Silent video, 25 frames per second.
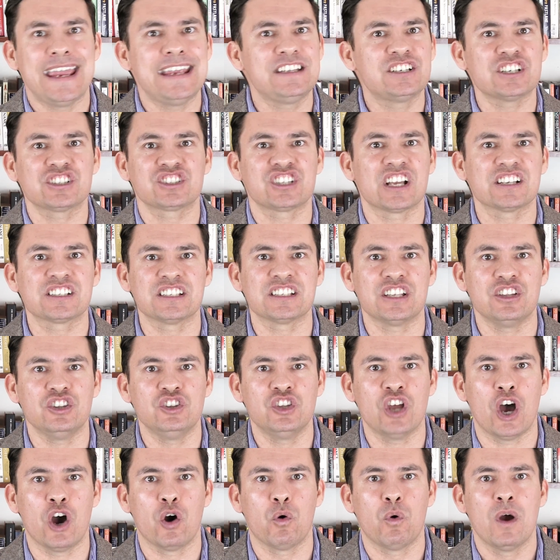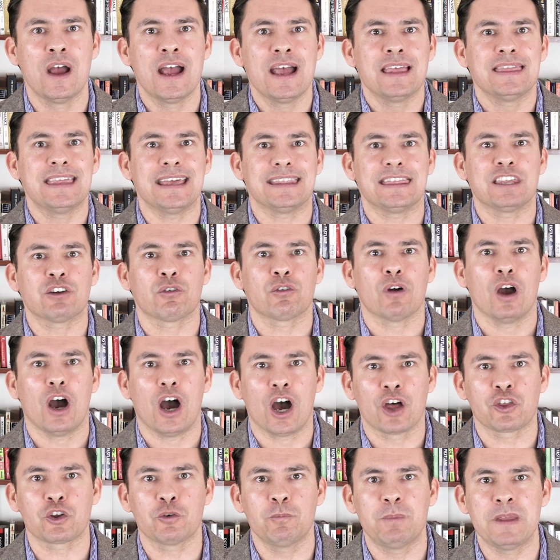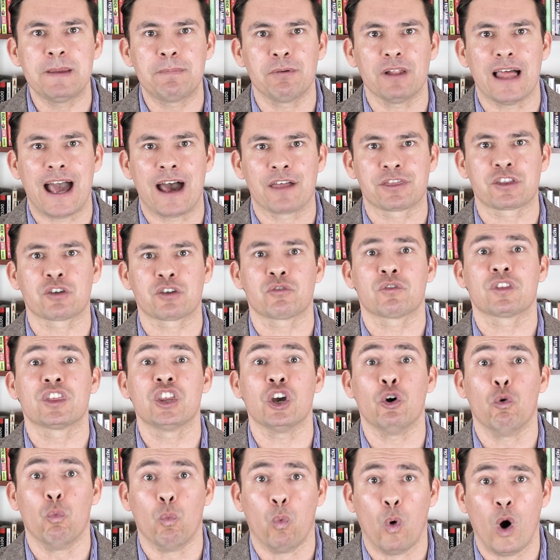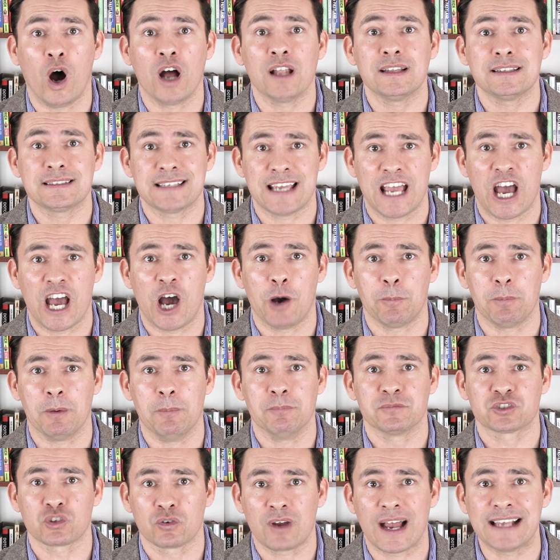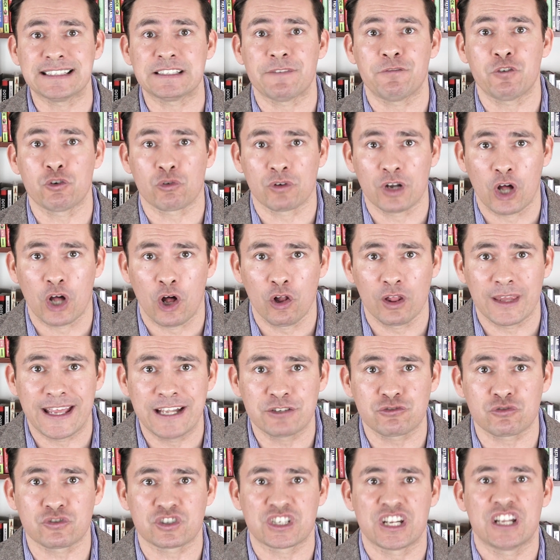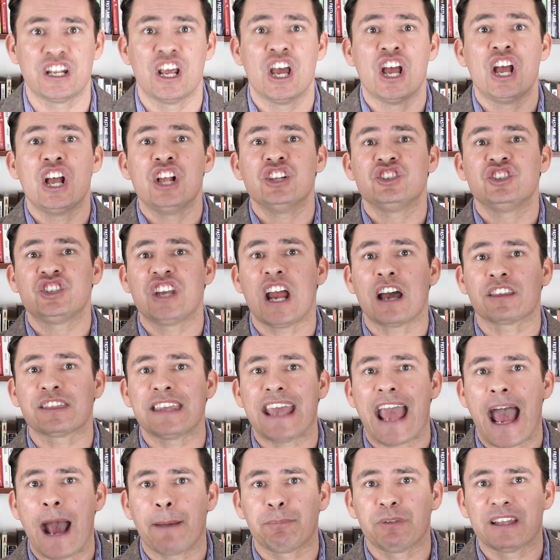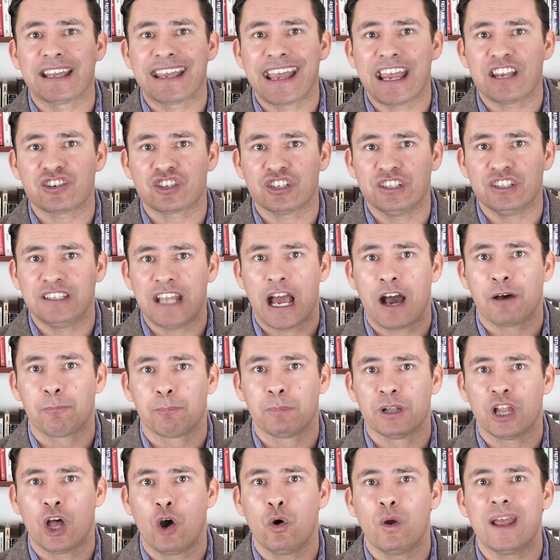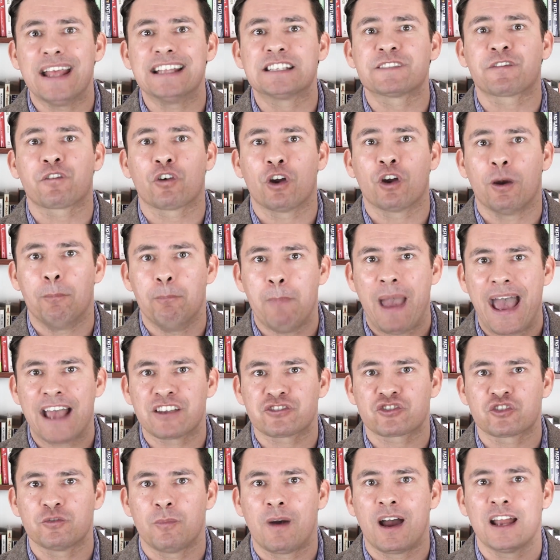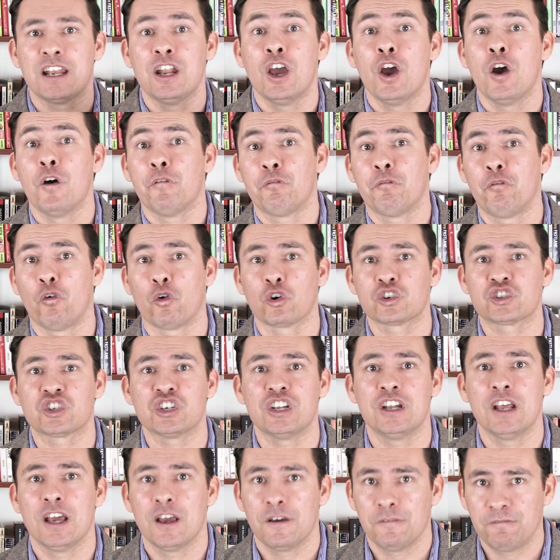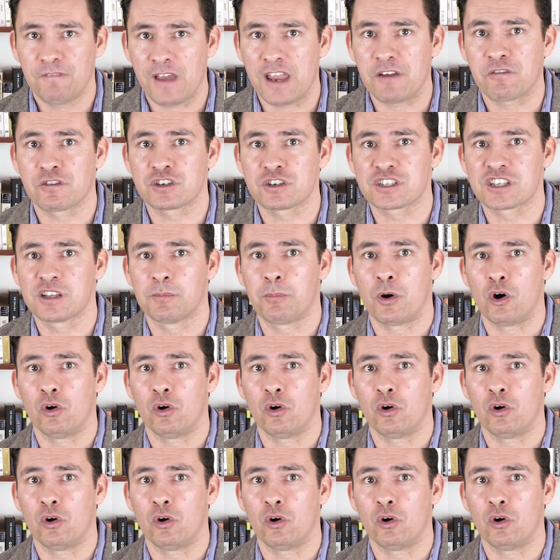He just doesn't know that there are other people out there that want to help him. So, guys, if you're at all interested, check out the application down below. It's for a mastermind. Fortune favors the